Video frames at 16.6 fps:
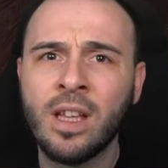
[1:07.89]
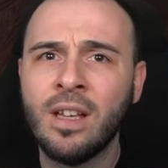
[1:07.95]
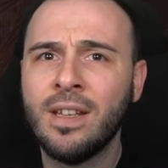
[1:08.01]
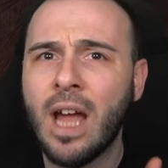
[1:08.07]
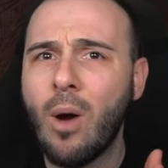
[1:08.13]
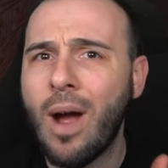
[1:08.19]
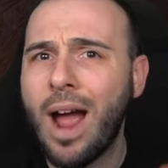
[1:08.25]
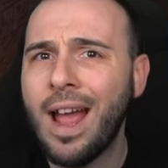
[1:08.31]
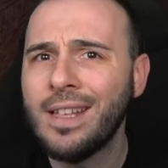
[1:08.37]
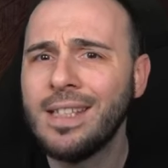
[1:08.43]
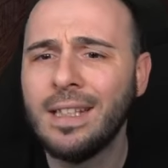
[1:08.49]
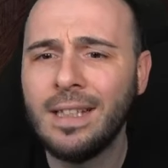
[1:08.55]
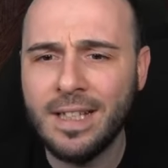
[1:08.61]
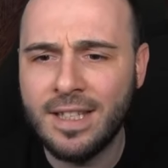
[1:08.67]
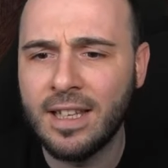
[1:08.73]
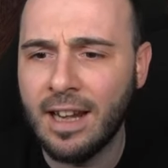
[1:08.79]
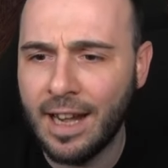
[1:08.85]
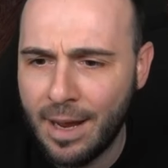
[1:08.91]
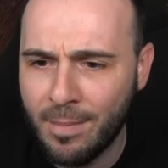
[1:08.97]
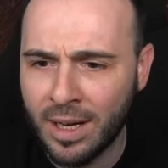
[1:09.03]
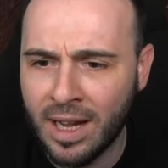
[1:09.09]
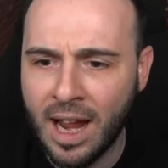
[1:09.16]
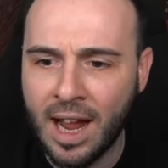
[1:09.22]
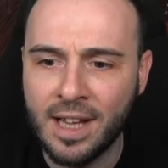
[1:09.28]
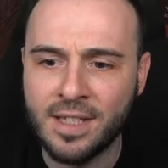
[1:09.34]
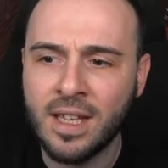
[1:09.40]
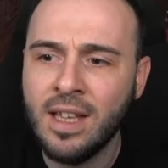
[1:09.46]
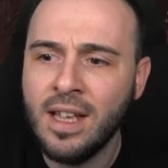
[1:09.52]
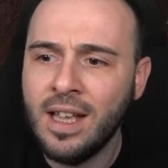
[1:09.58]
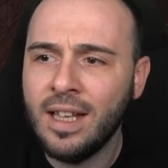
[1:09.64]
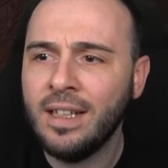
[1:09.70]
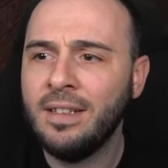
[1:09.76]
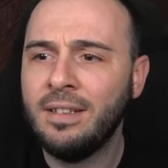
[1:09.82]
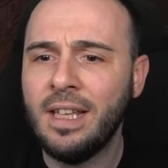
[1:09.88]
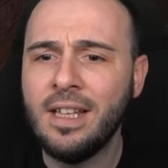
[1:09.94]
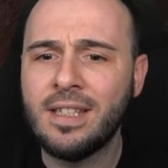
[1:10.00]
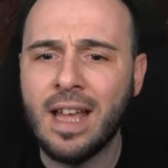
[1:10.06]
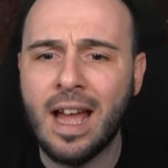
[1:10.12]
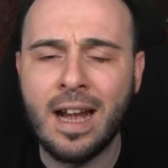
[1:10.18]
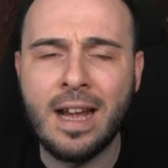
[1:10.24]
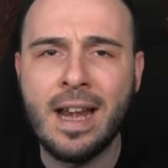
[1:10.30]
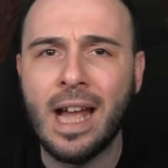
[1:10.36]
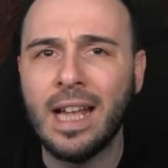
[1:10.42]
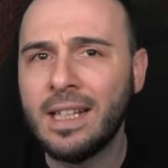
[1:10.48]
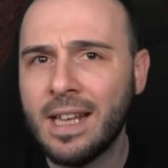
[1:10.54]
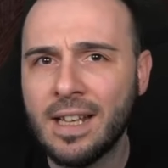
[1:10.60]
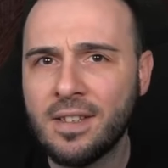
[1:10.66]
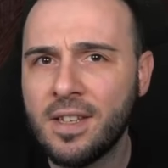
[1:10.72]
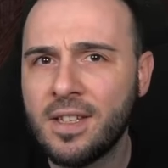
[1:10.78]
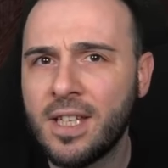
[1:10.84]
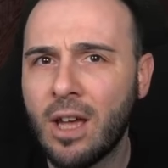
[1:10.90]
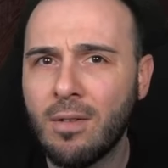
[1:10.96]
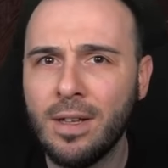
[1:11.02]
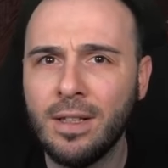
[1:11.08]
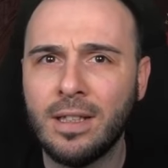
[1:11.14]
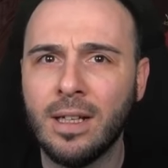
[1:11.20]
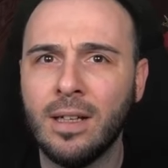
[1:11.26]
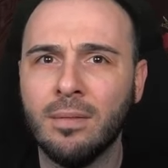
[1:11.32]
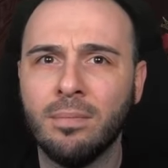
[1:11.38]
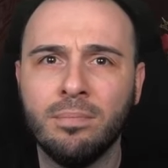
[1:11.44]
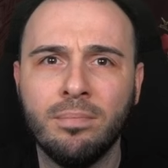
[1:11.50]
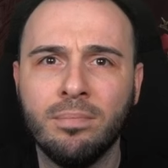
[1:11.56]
Now, as a disclaimer, guys, these are not necessarily the